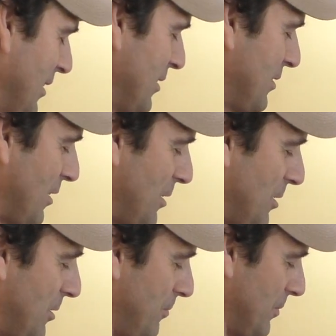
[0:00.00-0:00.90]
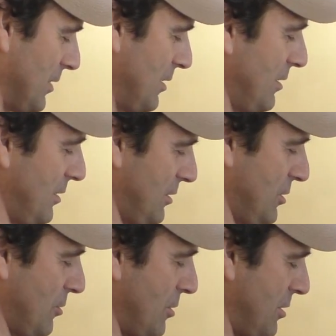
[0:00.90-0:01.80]
So,
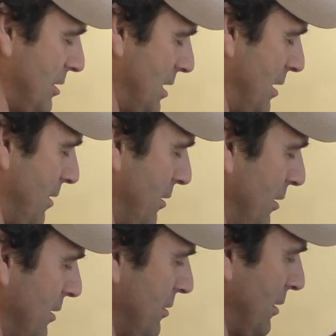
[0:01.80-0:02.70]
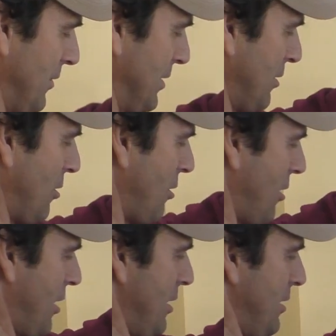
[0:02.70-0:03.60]
Sean, out of the goodness of his
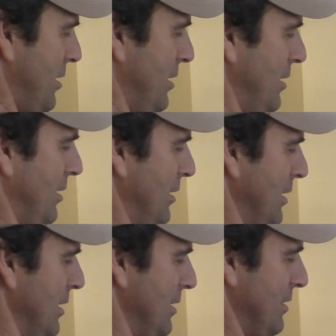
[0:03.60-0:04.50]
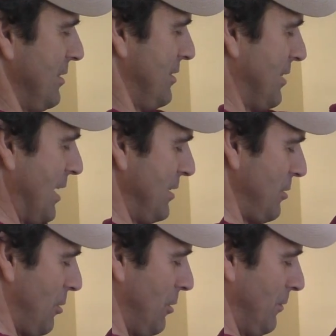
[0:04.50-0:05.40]
heart,
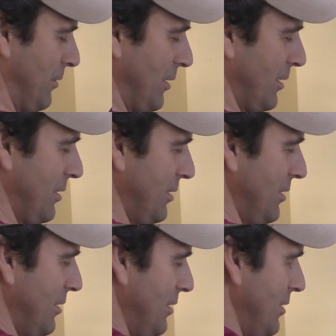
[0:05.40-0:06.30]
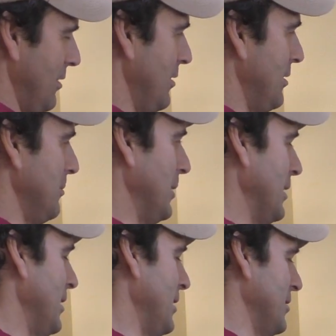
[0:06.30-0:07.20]
sent over, oh my
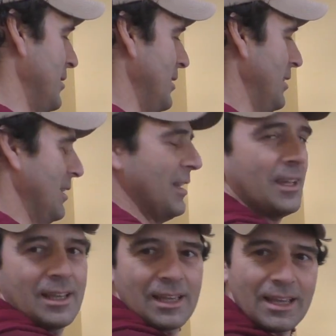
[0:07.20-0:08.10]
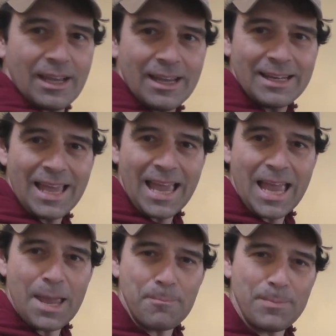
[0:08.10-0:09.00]
gosh, an
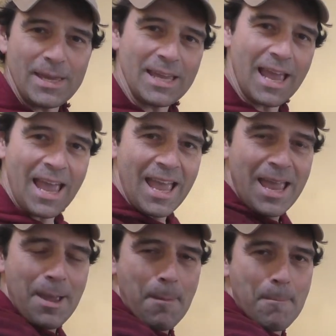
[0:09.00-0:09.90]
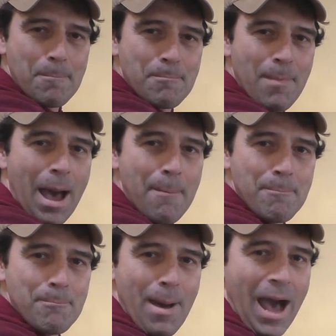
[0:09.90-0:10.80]
APA
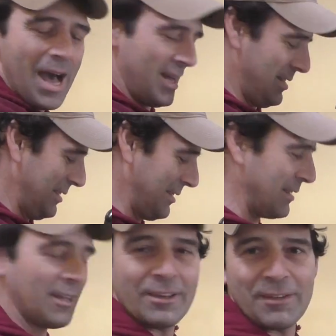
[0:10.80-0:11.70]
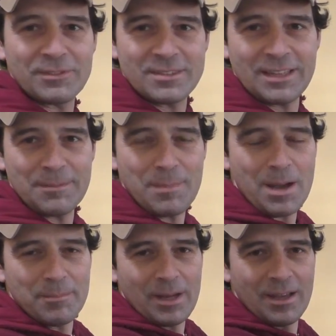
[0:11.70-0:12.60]
Mamba. That's how you have to say
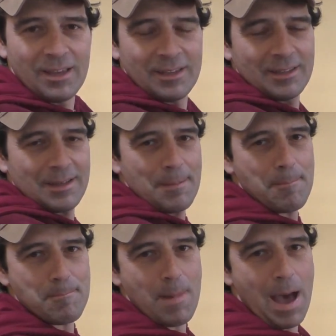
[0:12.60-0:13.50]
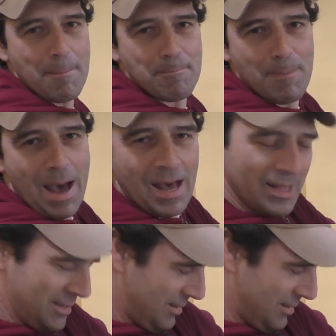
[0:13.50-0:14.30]
Mamba. Mamba.